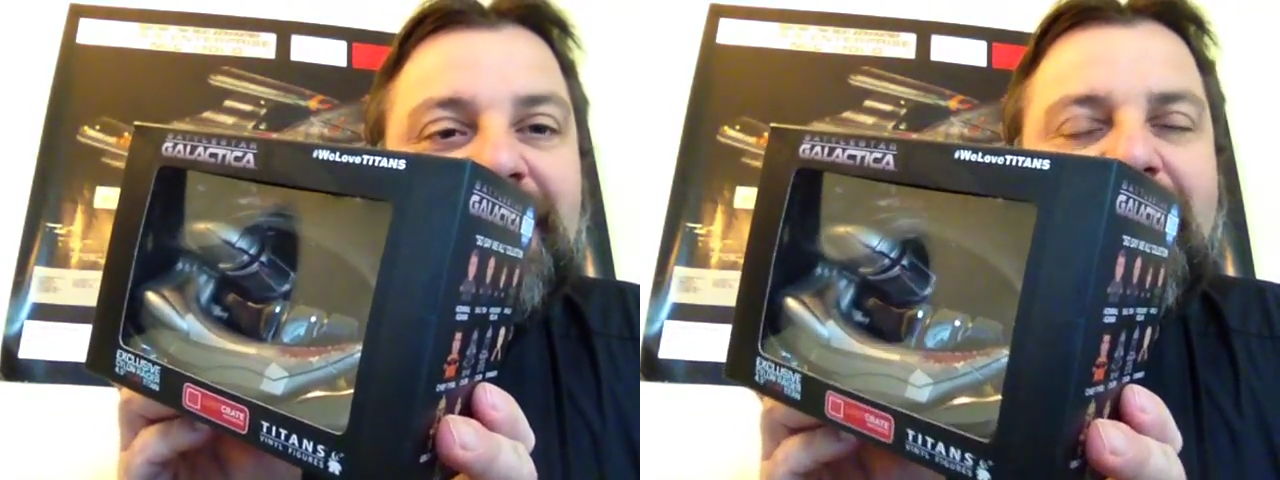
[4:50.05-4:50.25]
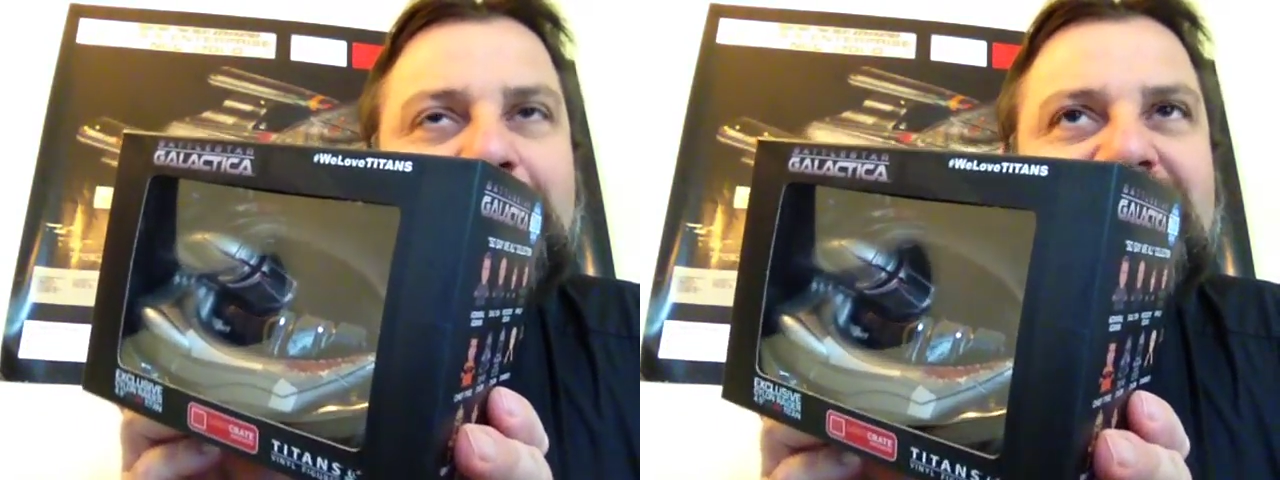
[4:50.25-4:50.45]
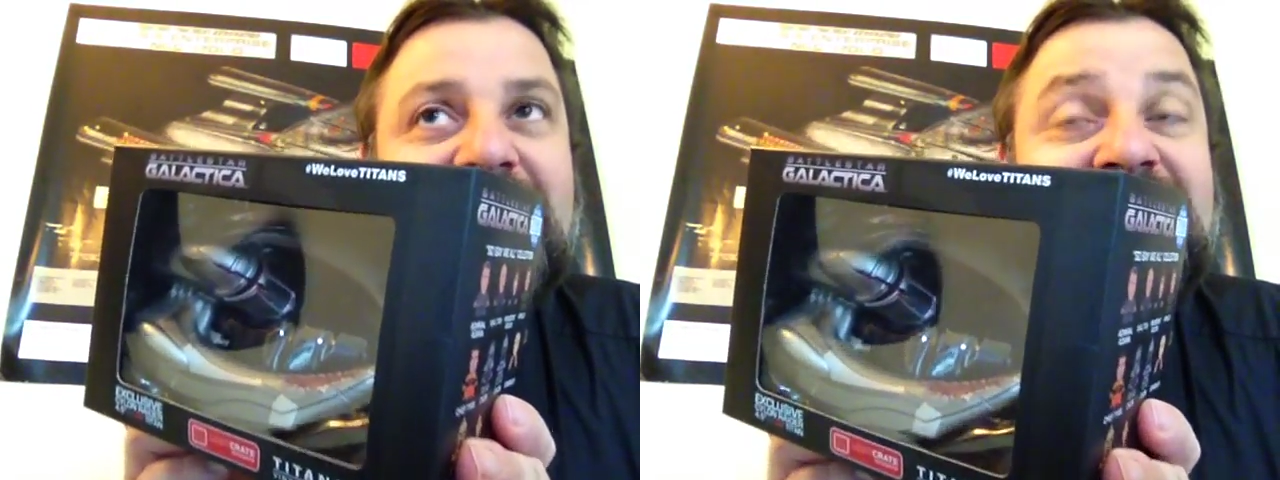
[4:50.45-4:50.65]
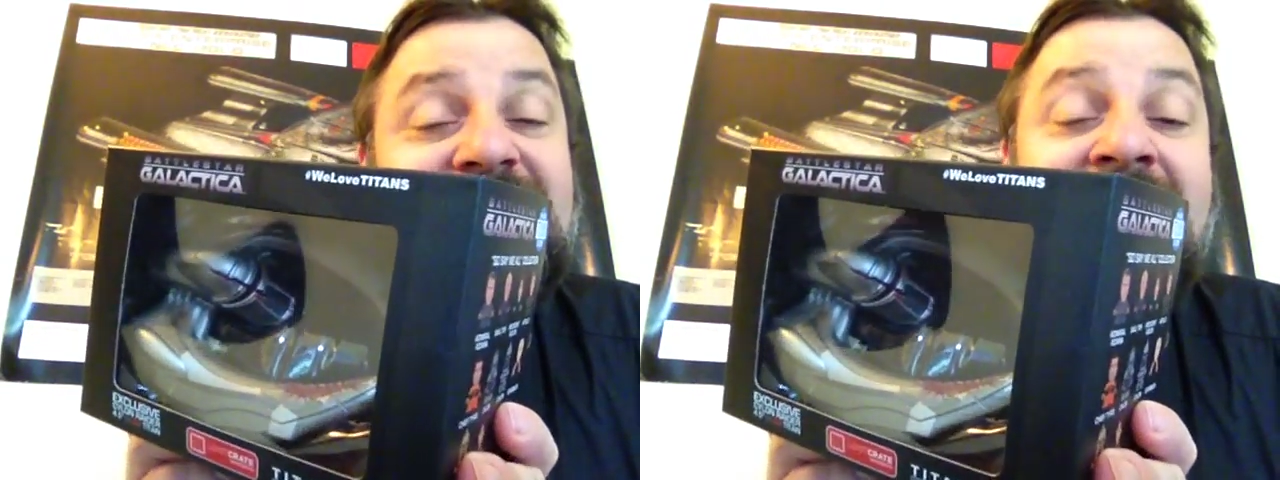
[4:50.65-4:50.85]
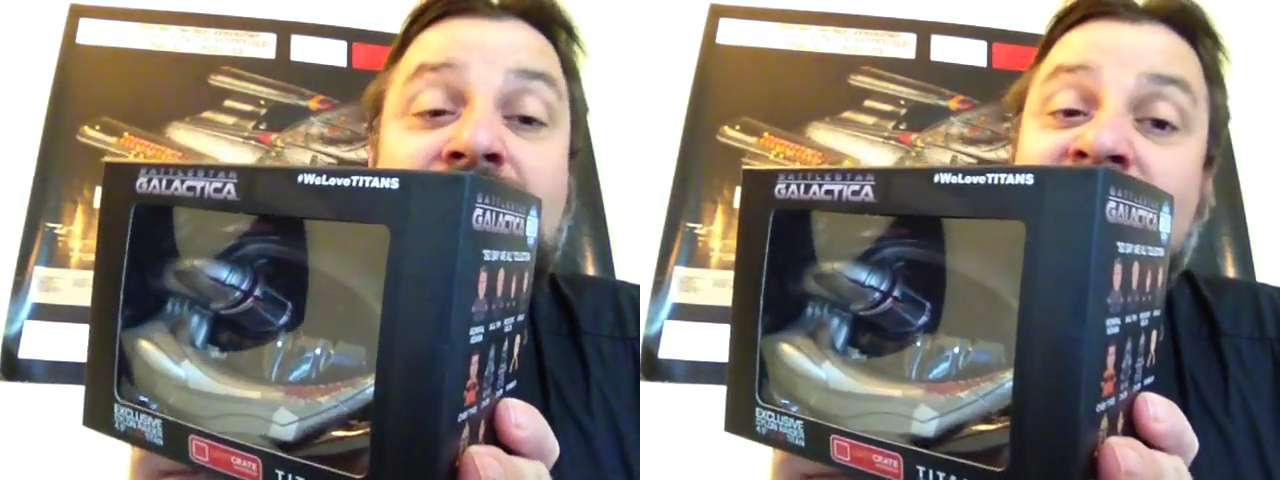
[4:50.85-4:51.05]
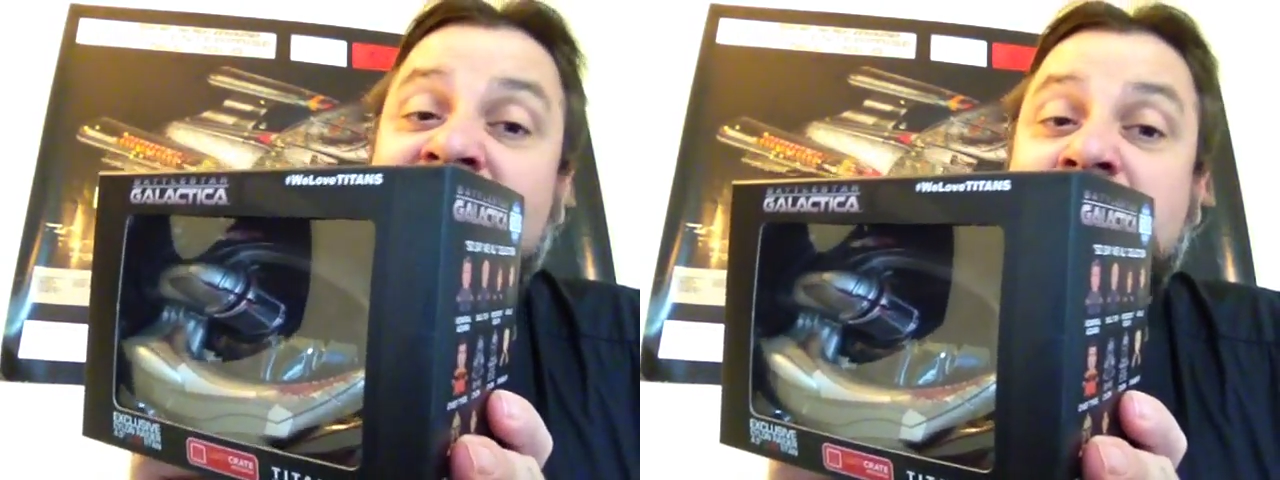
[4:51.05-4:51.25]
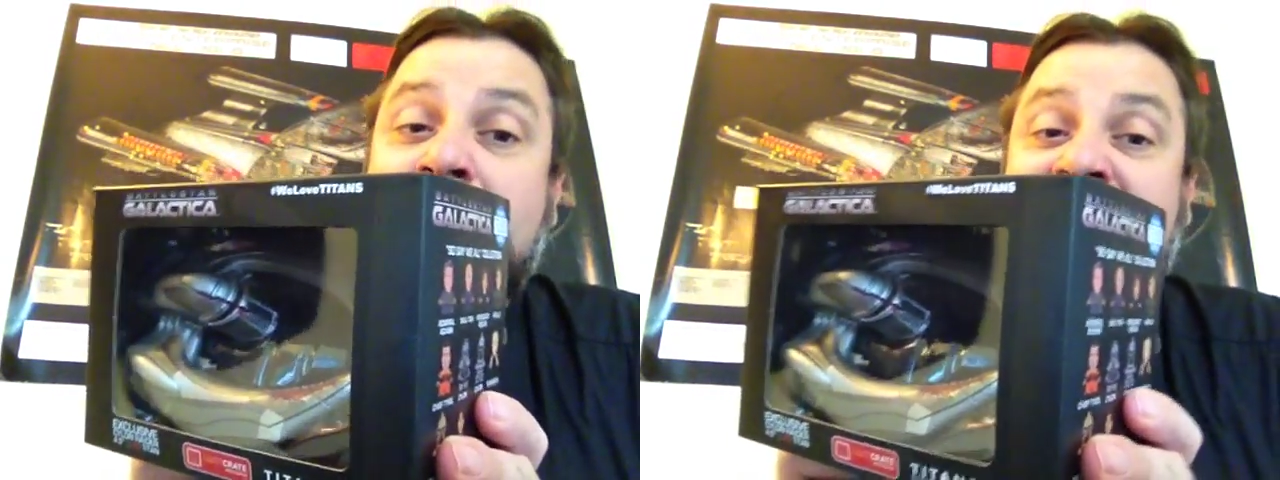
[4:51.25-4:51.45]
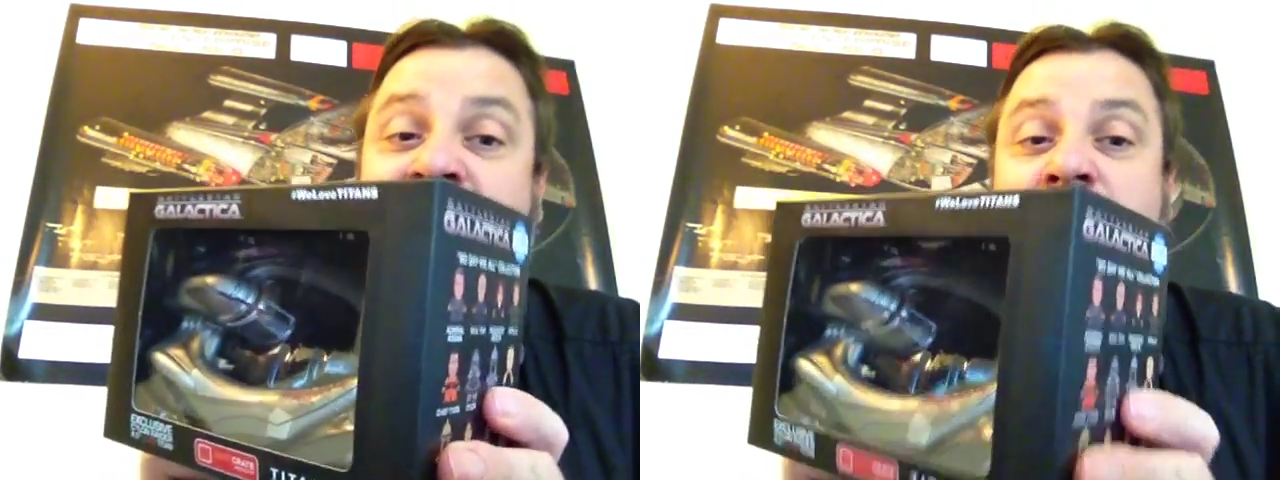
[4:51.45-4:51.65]
I mean, it's there in Phantom
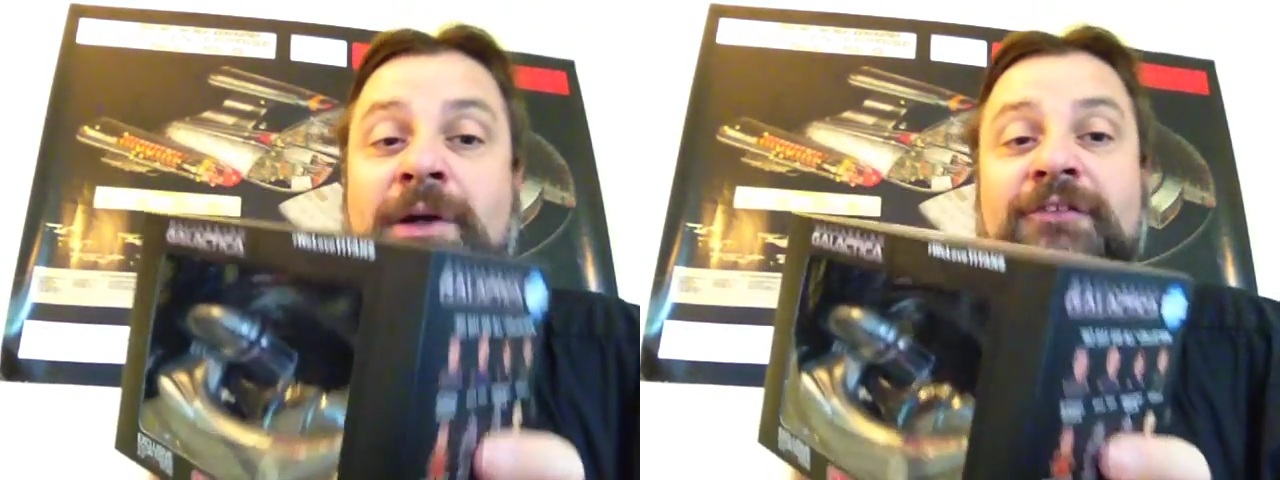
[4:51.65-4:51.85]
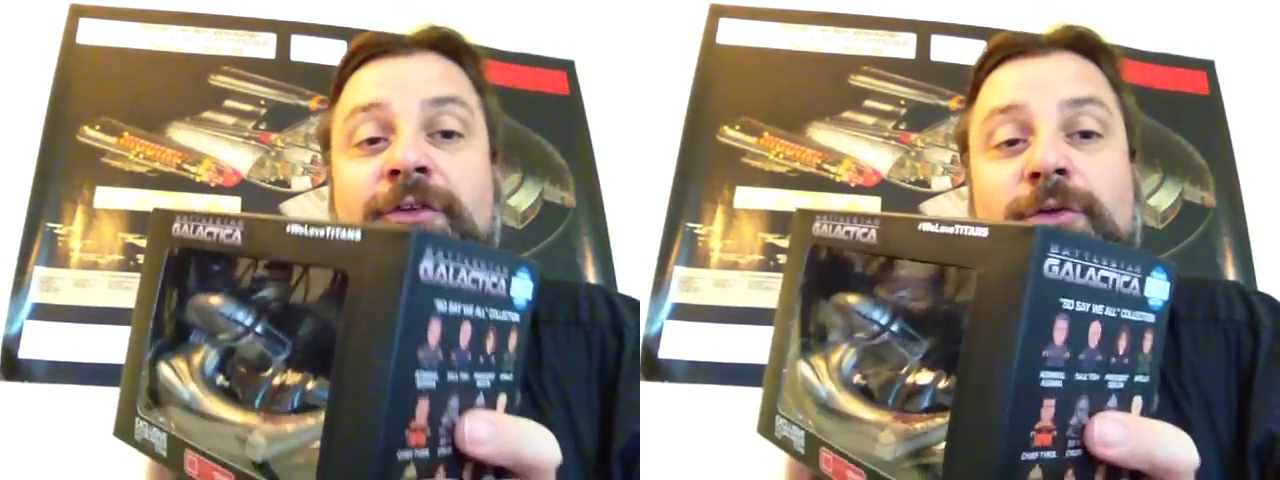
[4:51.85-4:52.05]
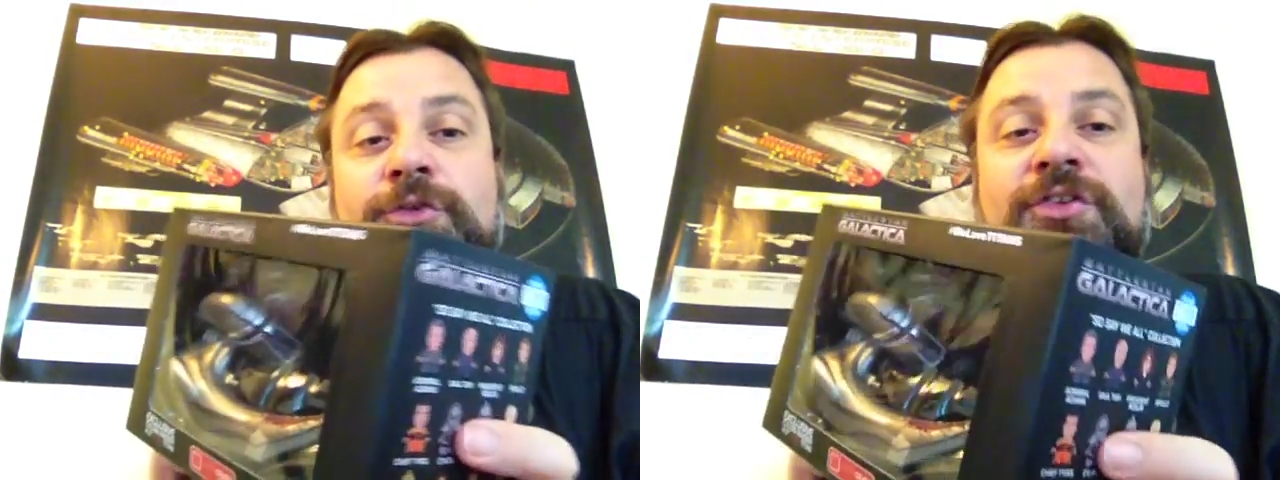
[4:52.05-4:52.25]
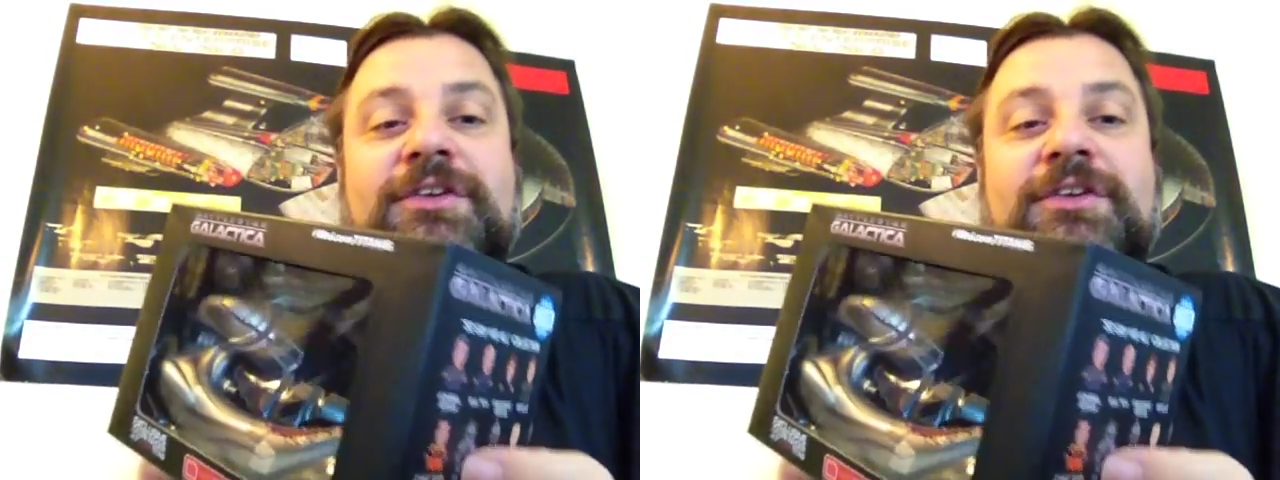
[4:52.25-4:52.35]
Menace as well, of course.